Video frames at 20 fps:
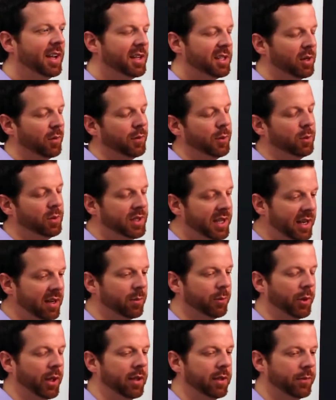So if you
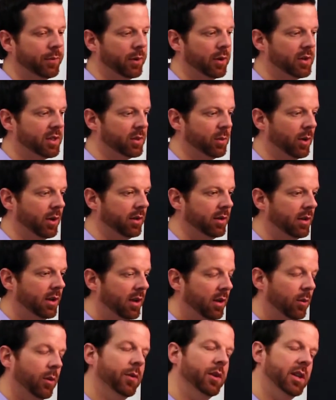didn't play the first one,
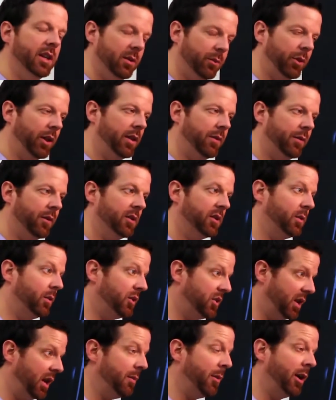well, if you didn't play the first
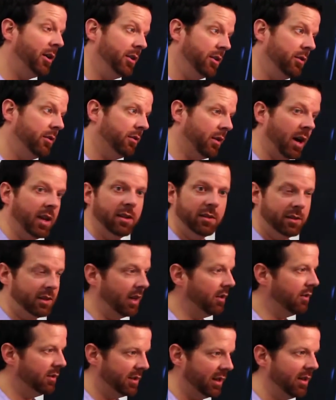one, shame on you, right?
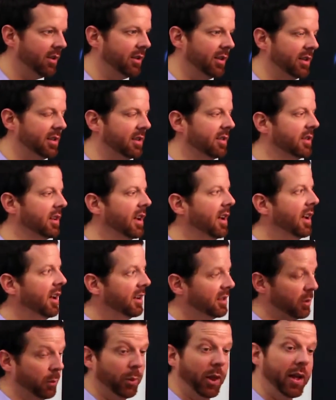Tell your listeners.
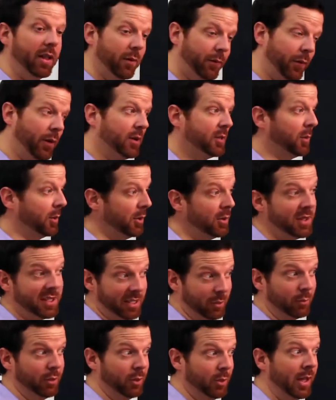So play the first one. You can
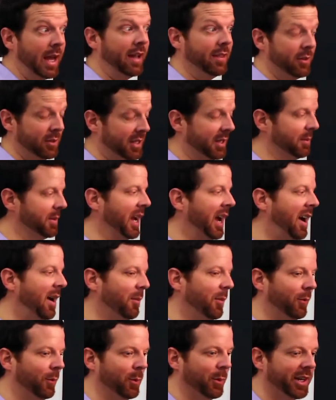still do that. There's some
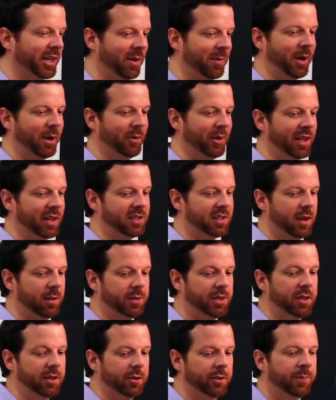time before we come out with
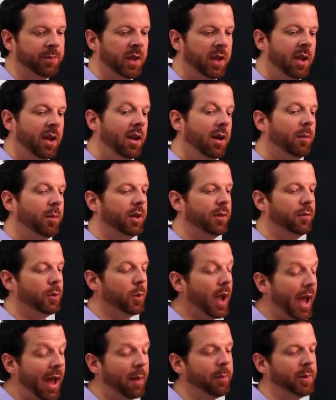XCOM 2. But if
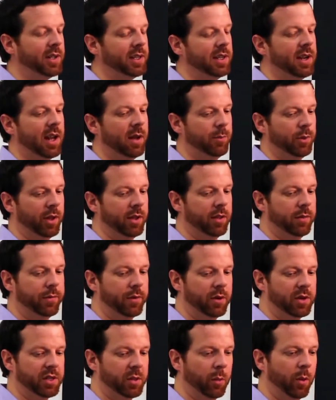you happen to not play the
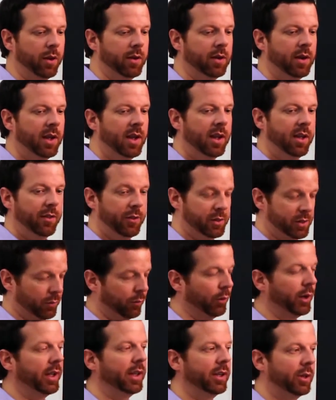first one, there's a
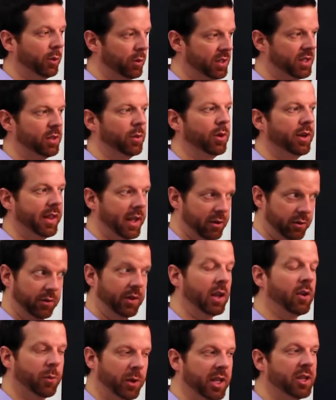really cool story
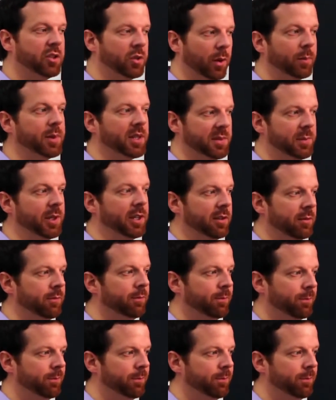that'll get you up to speed.